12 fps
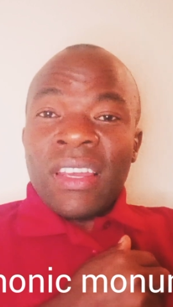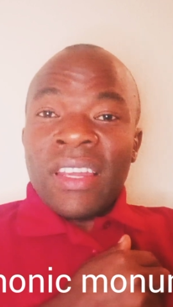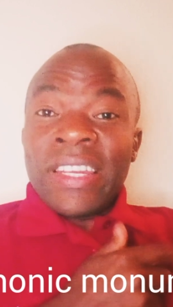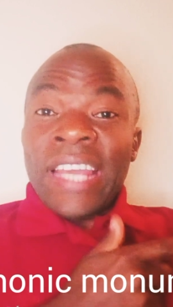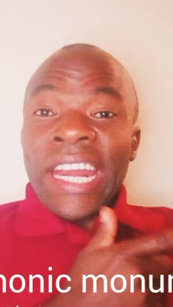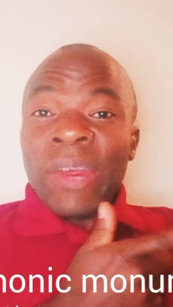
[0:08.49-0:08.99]

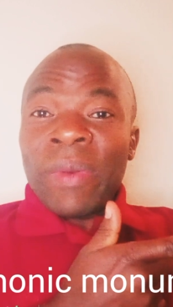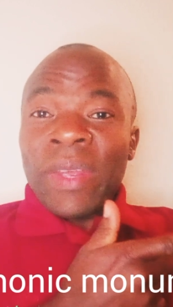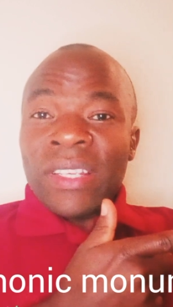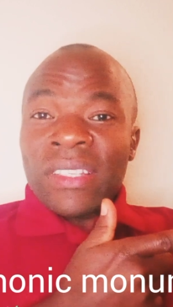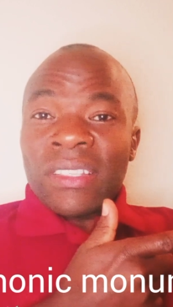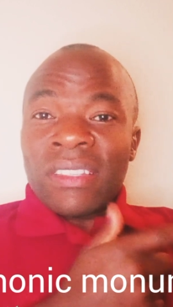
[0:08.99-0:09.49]
near
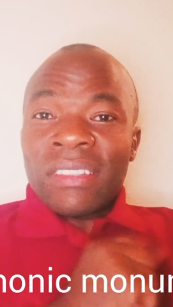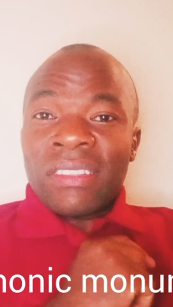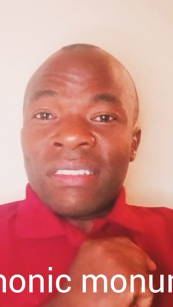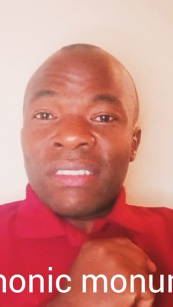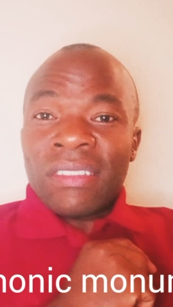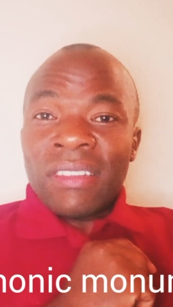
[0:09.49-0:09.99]
railways
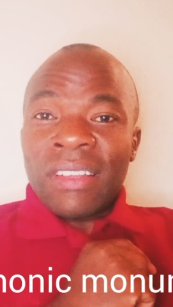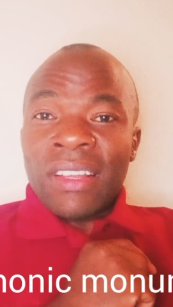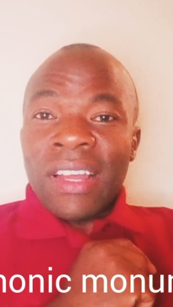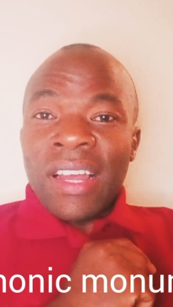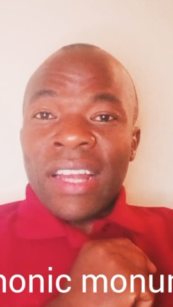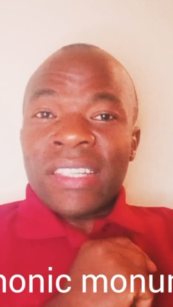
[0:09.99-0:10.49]

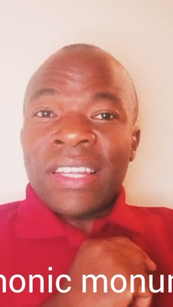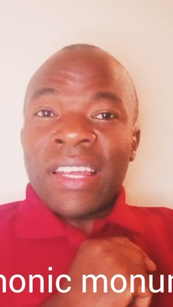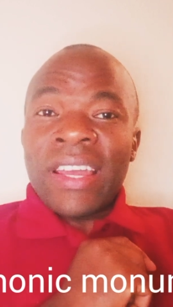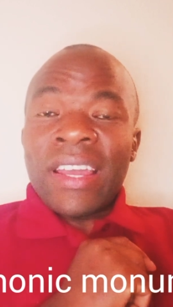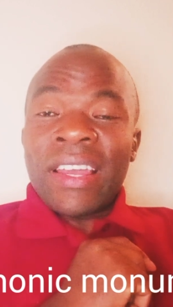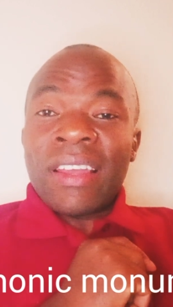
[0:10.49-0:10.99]
at
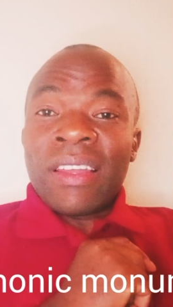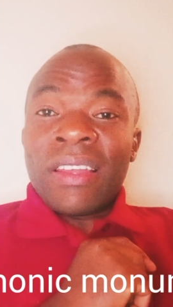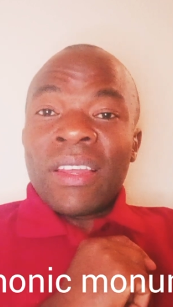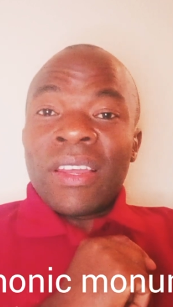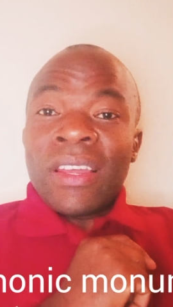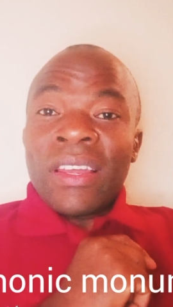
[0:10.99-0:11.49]

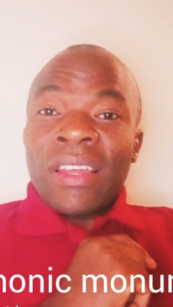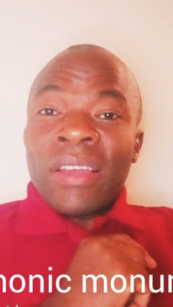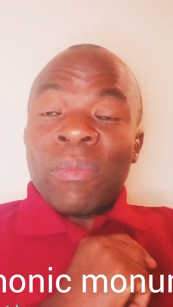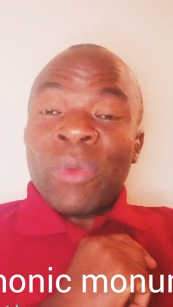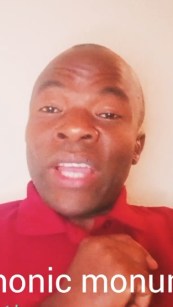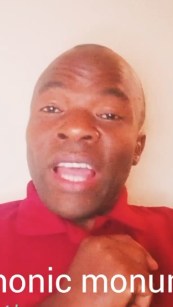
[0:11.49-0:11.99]

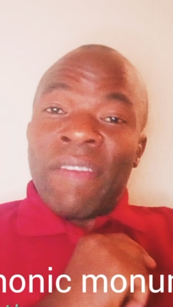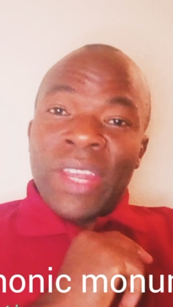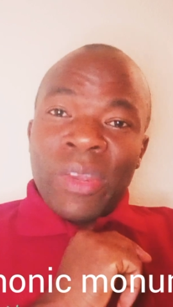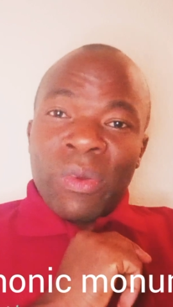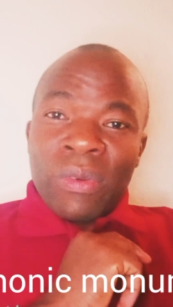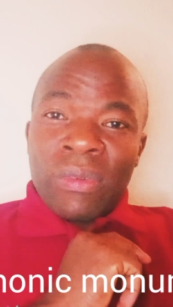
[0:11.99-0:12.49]
Moi
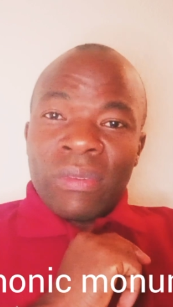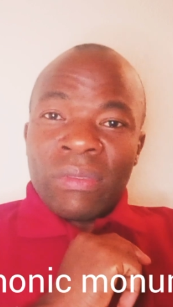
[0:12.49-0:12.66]
Avenue,